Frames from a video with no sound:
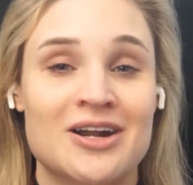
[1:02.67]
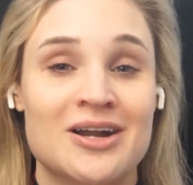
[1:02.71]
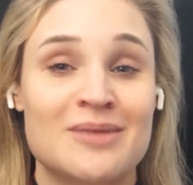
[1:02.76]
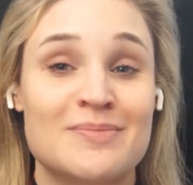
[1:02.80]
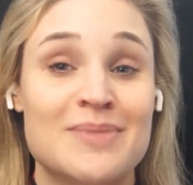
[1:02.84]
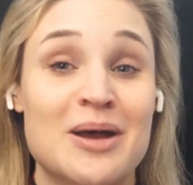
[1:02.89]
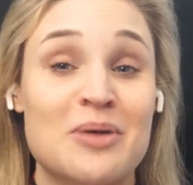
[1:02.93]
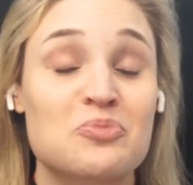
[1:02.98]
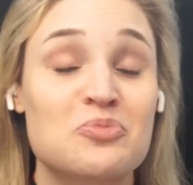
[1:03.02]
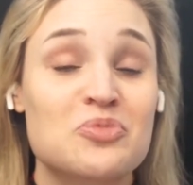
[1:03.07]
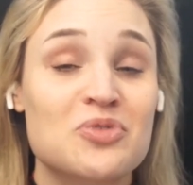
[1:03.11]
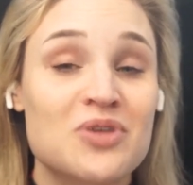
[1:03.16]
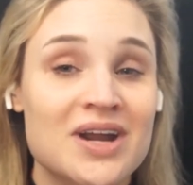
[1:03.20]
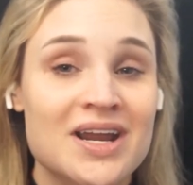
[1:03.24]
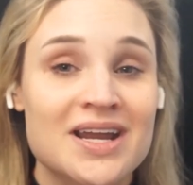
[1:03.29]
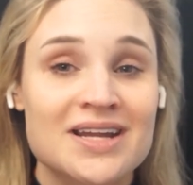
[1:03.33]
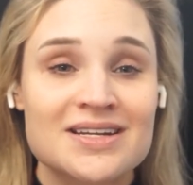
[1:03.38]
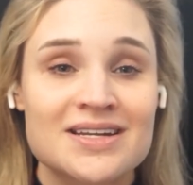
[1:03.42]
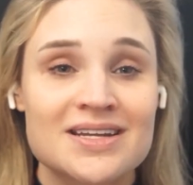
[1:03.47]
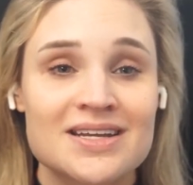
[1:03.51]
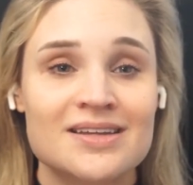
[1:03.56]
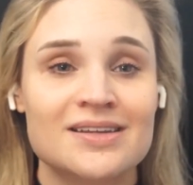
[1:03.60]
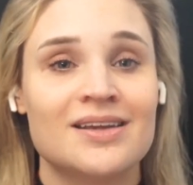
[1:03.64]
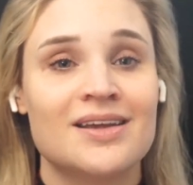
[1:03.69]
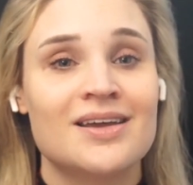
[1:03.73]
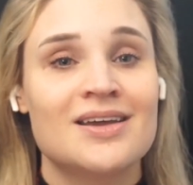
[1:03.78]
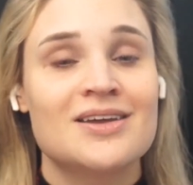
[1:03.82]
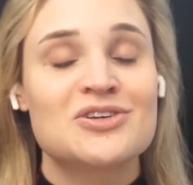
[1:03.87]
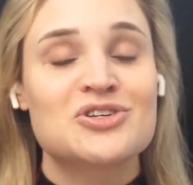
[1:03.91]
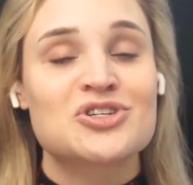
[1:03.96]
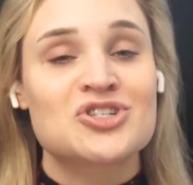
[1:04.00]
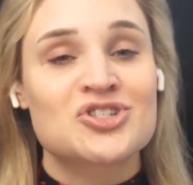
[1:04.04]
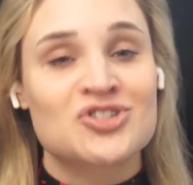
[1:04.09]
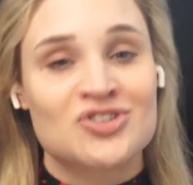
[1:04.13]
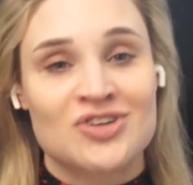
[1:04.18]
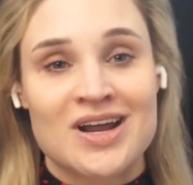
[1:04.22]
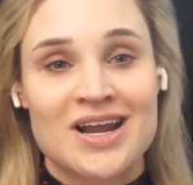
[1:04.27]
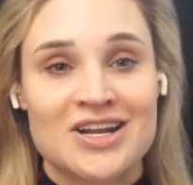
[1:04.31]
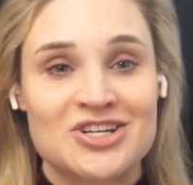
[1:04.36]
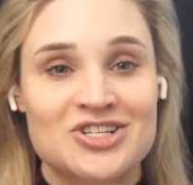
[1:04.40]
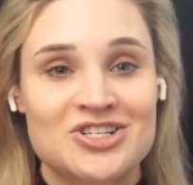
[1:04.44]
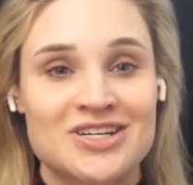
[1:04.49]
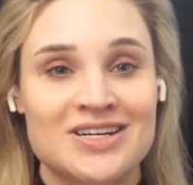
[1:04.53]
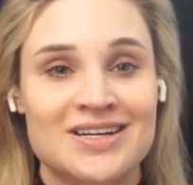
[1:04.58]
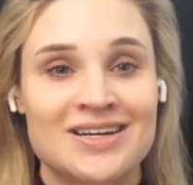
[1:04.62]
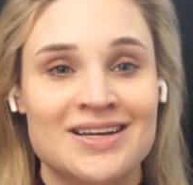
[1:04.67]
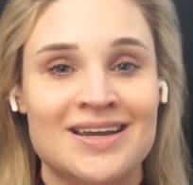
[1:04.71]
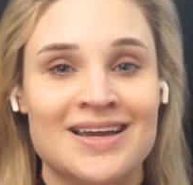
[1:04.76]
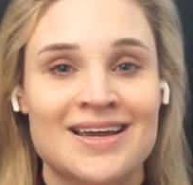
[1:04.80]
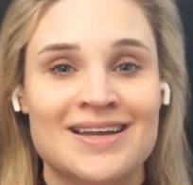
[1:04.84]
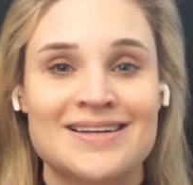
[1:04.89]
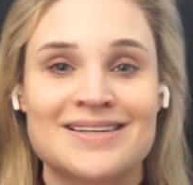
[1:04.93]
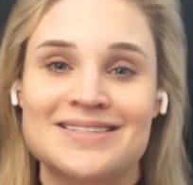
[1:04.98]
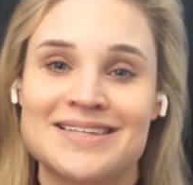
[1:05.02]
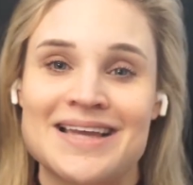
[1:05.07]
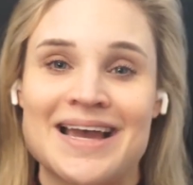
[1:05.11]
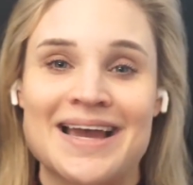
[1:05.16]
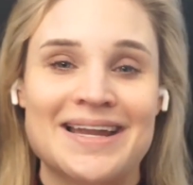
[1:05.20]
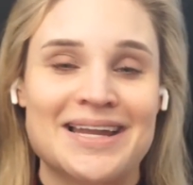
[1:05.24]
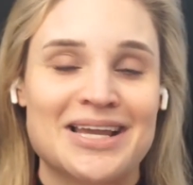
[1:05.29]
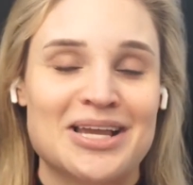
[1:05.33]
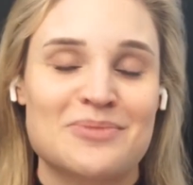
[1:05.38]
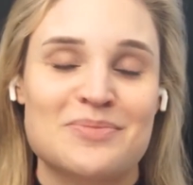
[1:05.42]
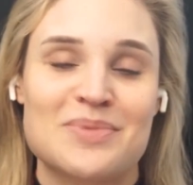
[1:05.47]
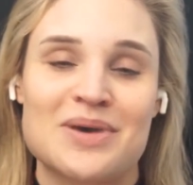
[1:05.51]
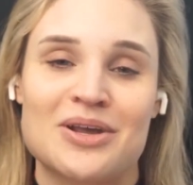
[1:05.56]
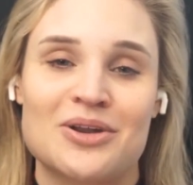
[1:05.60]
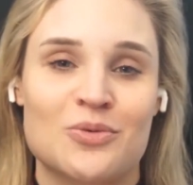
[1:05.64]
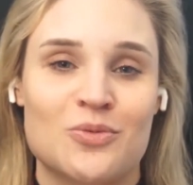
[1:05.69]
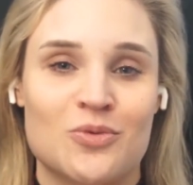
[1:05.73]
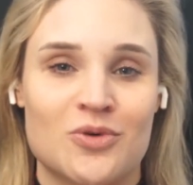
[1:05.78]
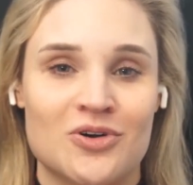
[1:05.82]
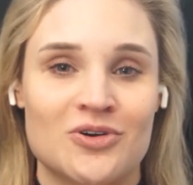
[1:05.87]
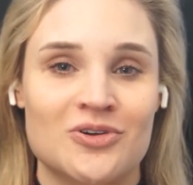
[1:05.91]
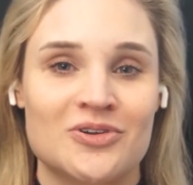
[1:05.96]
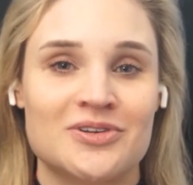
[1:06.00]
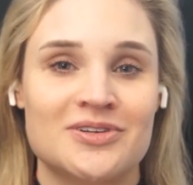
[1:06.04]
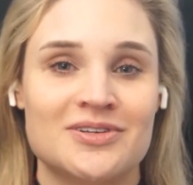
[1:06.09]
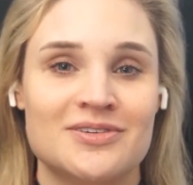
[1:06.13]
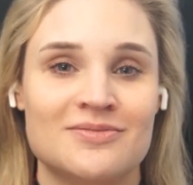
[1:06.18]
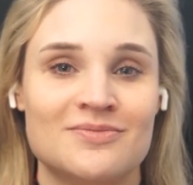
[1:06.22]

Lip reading: about branding, strategy, and designing a better world.